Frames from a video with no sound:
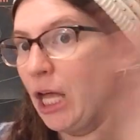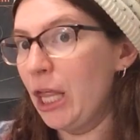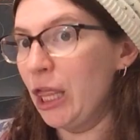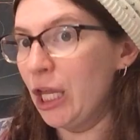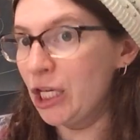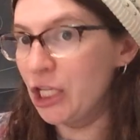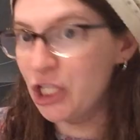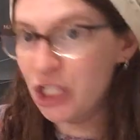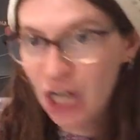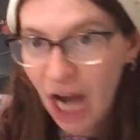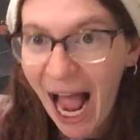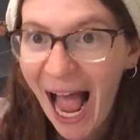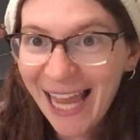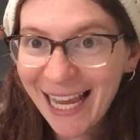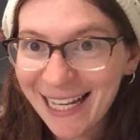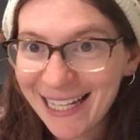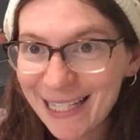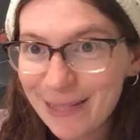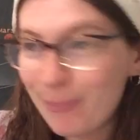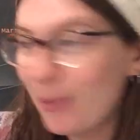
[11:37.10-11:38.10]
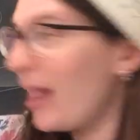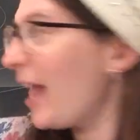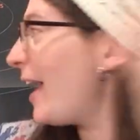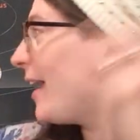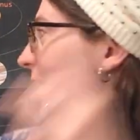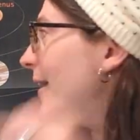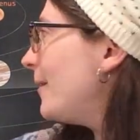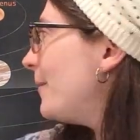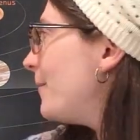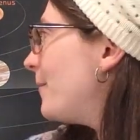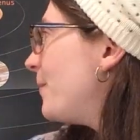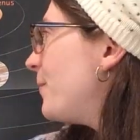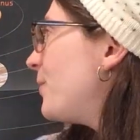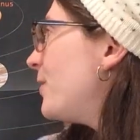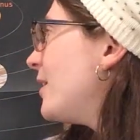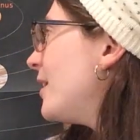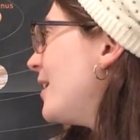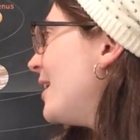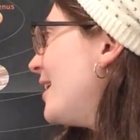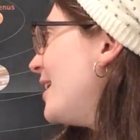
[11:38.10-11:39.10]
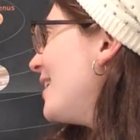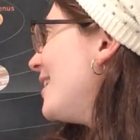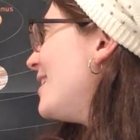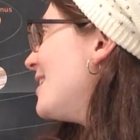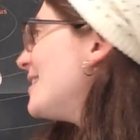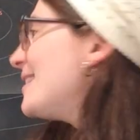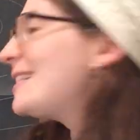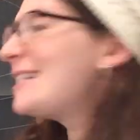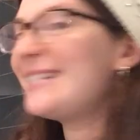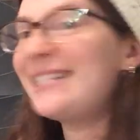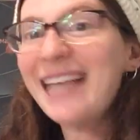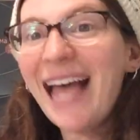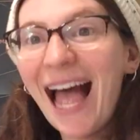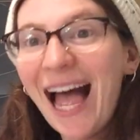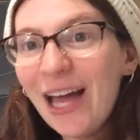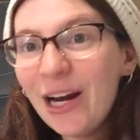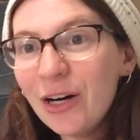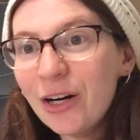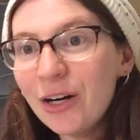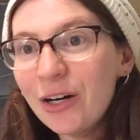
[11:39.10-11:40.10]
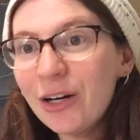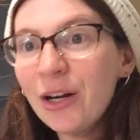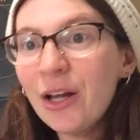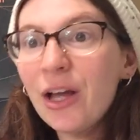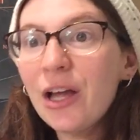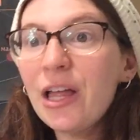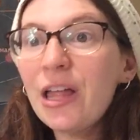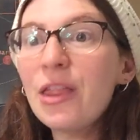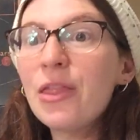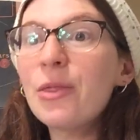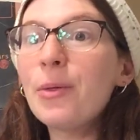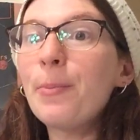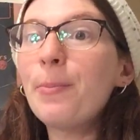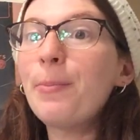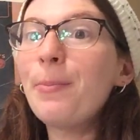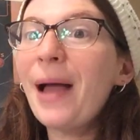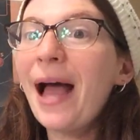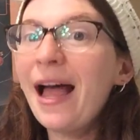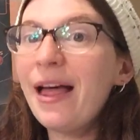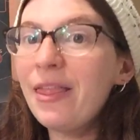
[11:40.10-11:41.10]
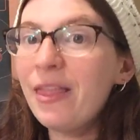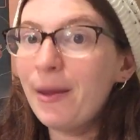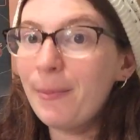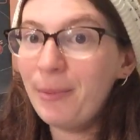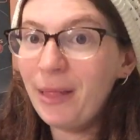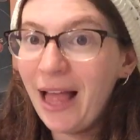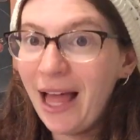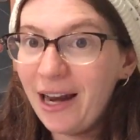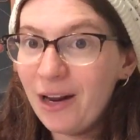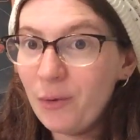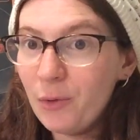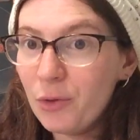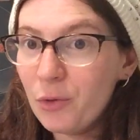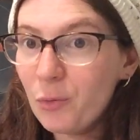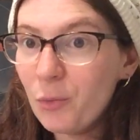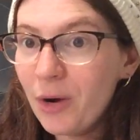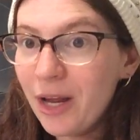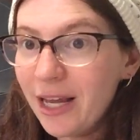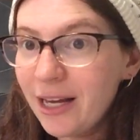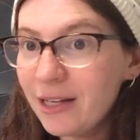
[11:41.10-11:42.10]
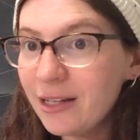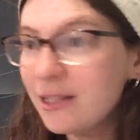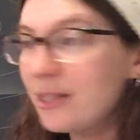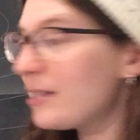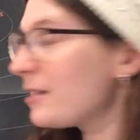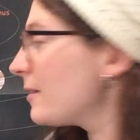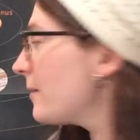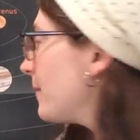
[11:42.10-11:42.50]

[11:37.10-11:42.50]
the giant planet, Saturn, the planet with rings,